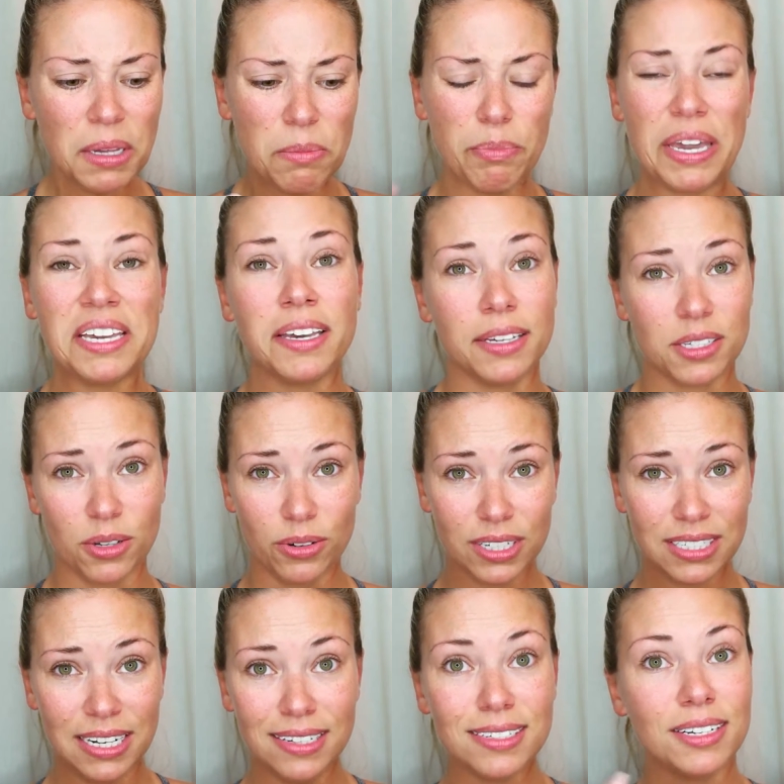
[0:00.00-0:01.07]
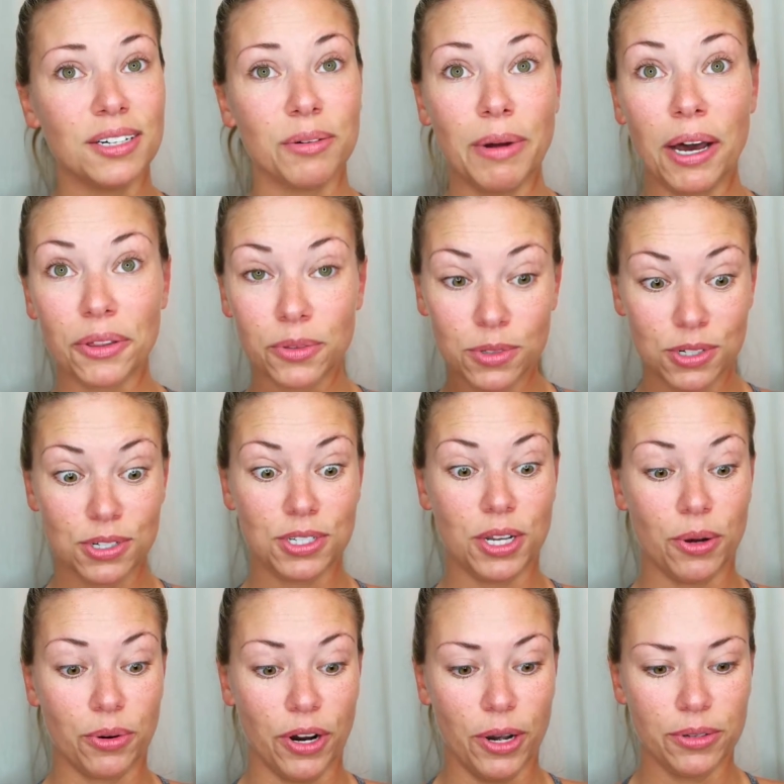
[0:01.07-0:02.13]
baking soda taste in your mouth, which was
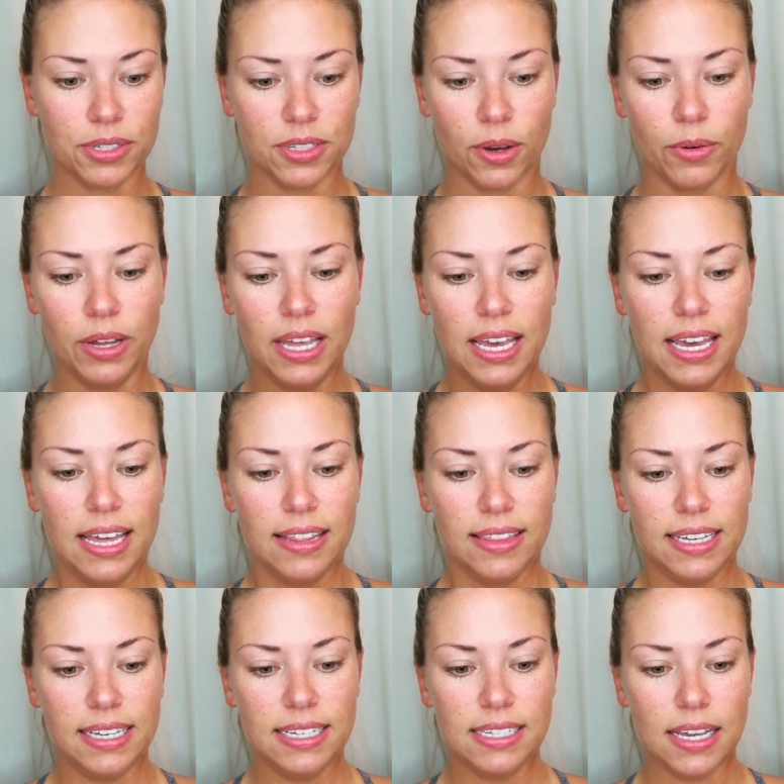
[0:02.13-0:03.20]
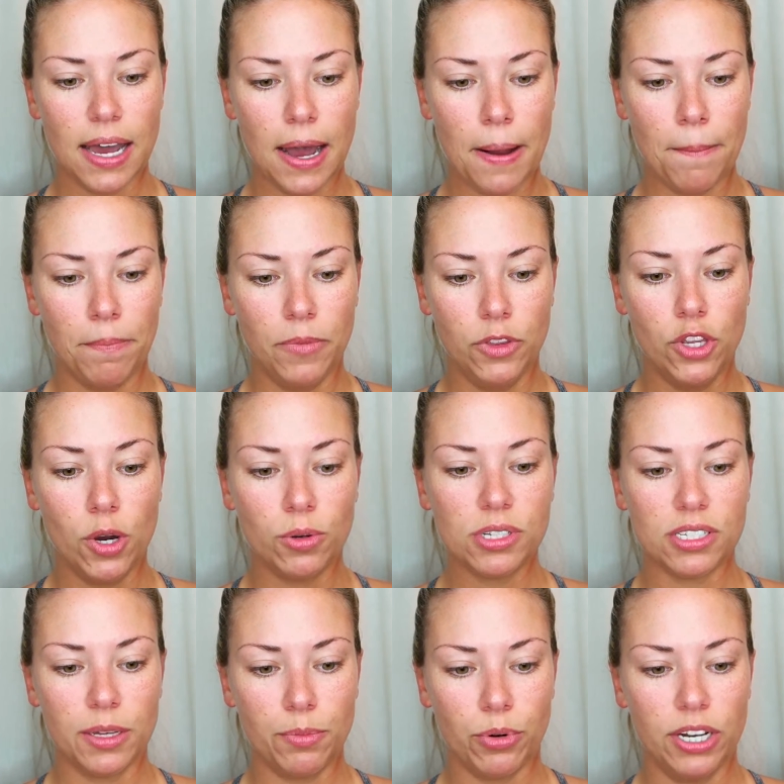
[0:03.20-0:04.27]
so gross. So these no
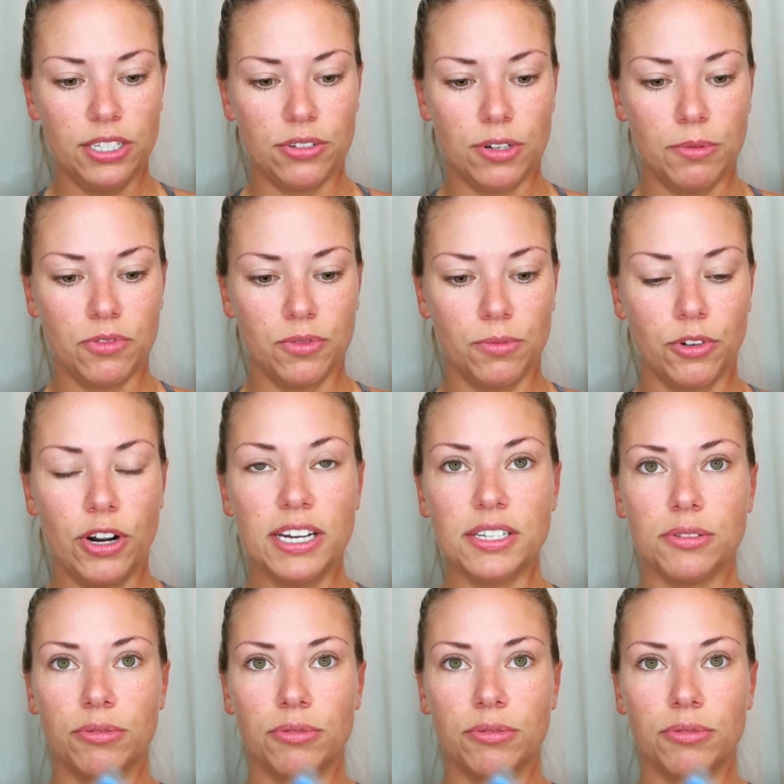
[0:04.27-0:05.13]
slip white strips from Crest